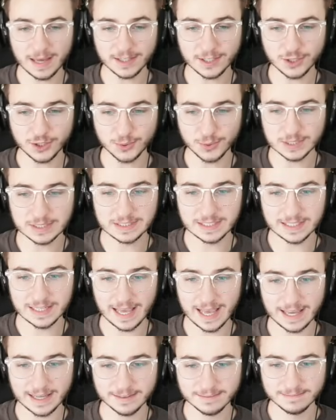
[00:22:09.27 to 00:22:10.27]
how you doing
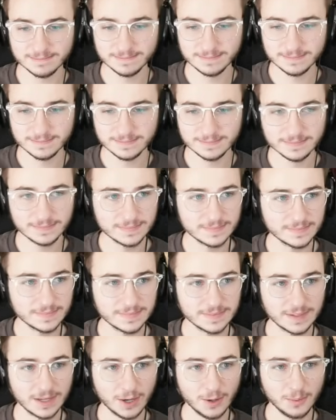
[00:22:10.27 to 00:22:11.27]
today?
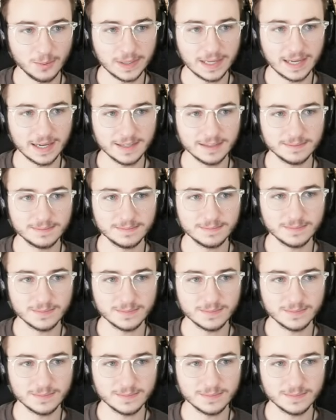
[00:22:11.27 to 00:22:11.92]
Oh, we gotta,